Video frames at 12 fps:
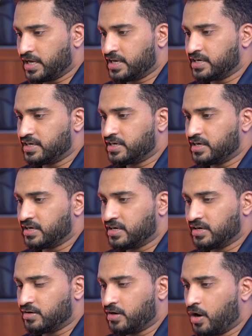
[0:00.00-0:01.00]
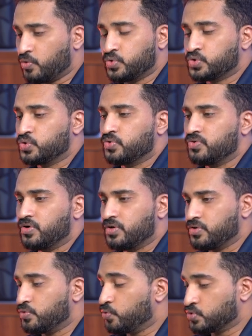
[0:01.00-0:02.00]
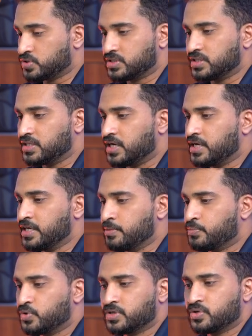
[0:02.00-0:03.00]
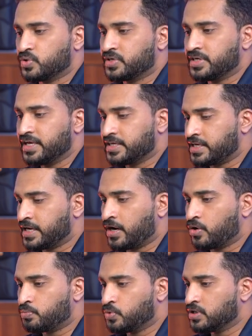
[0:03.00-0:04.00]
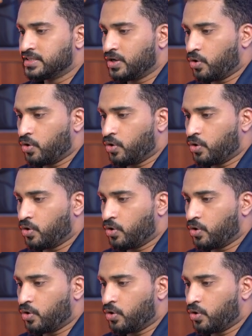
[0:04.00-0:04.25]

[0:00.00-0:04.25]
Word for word: and how should use the input to create an output.